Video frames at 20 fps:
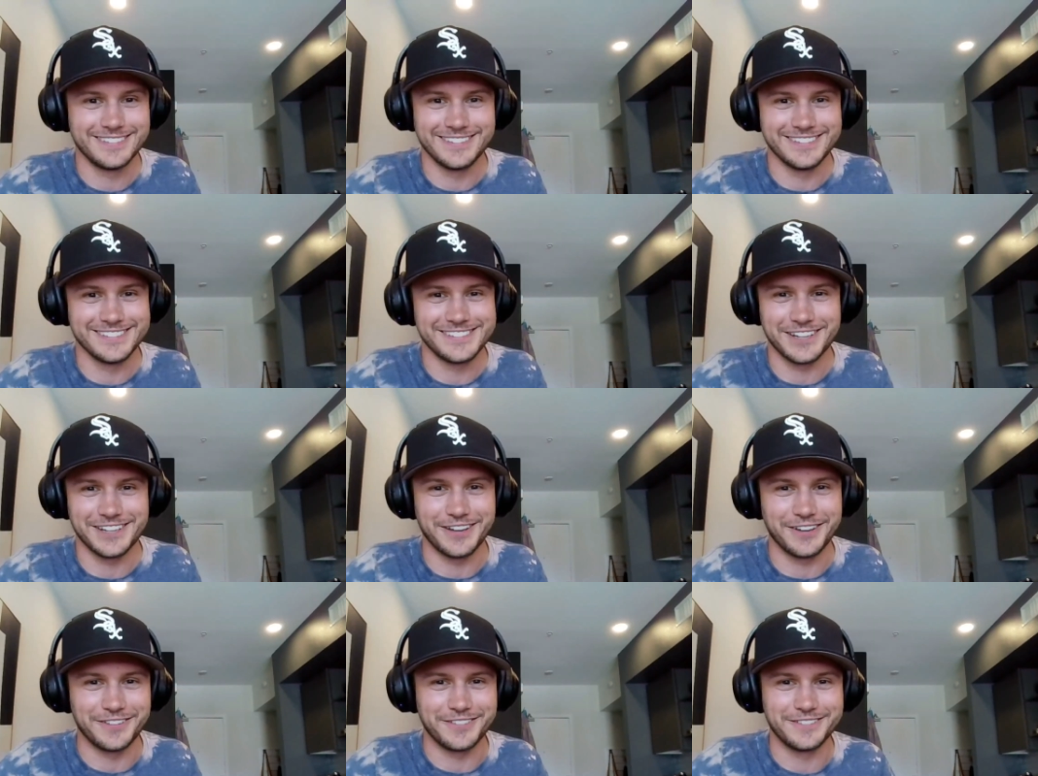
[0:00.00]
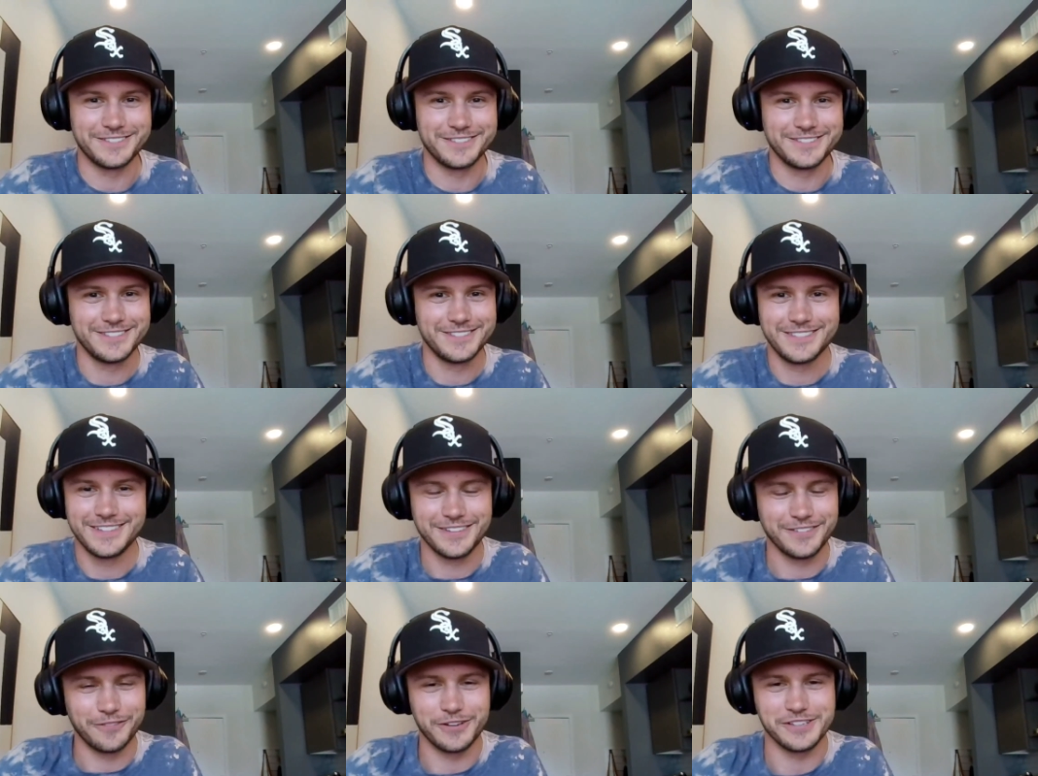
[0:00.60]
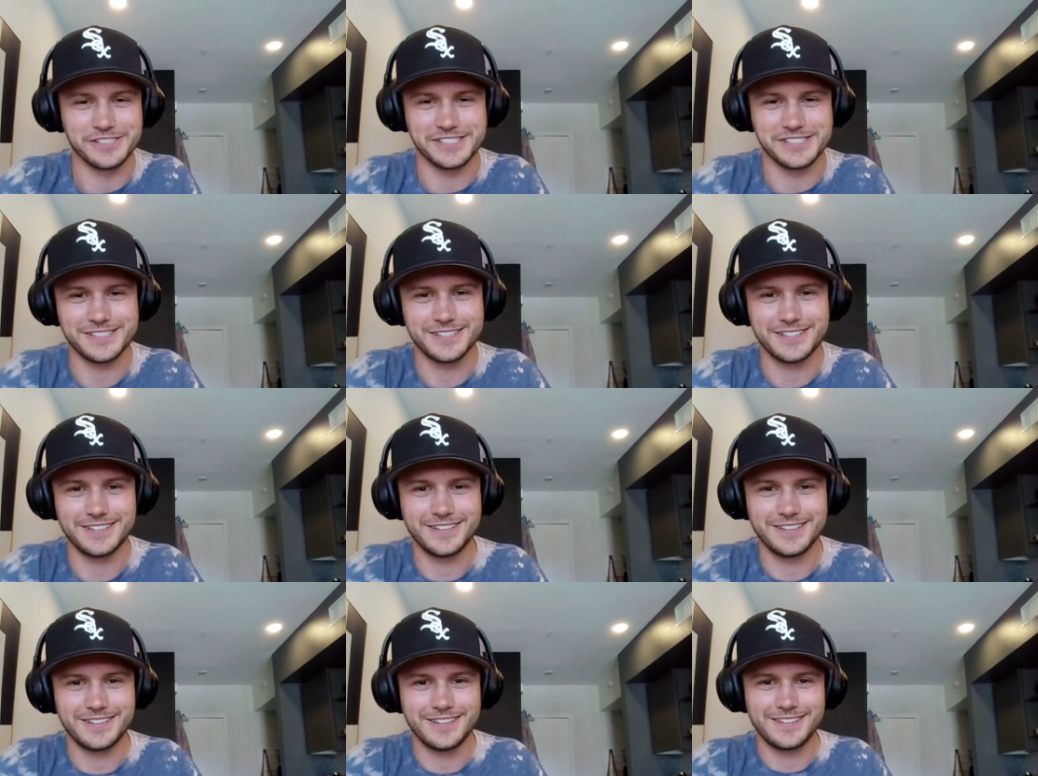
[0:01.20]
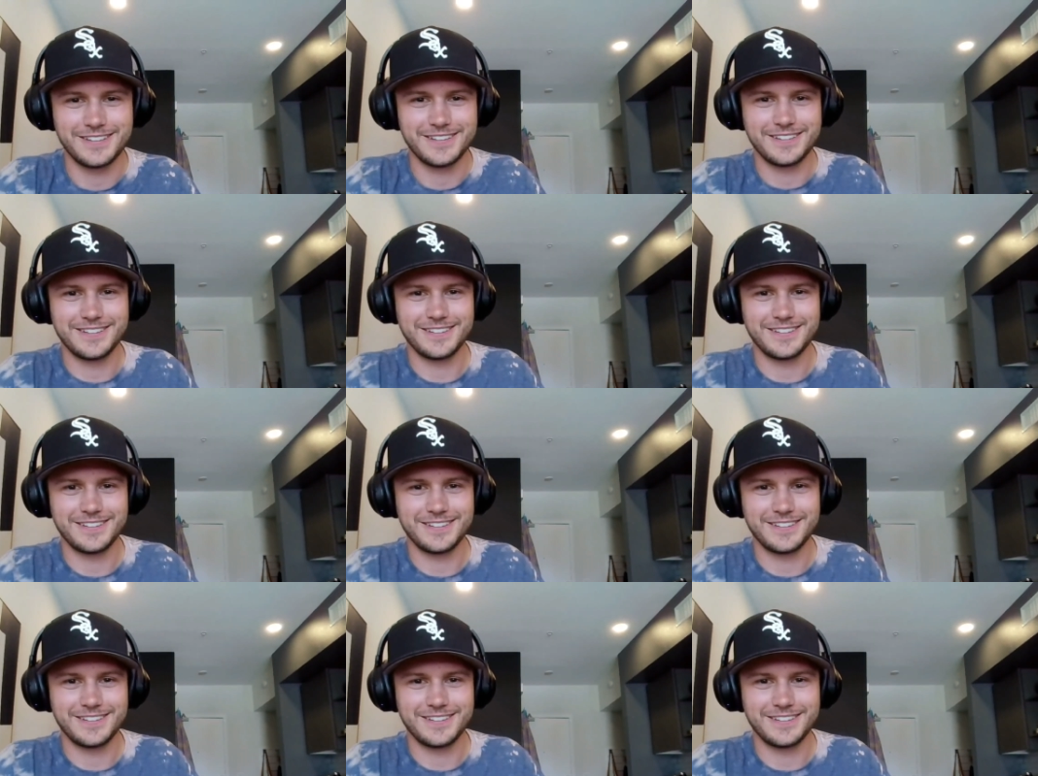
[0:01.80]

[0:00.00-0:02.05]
Yeah, so, and Snowy was one of the original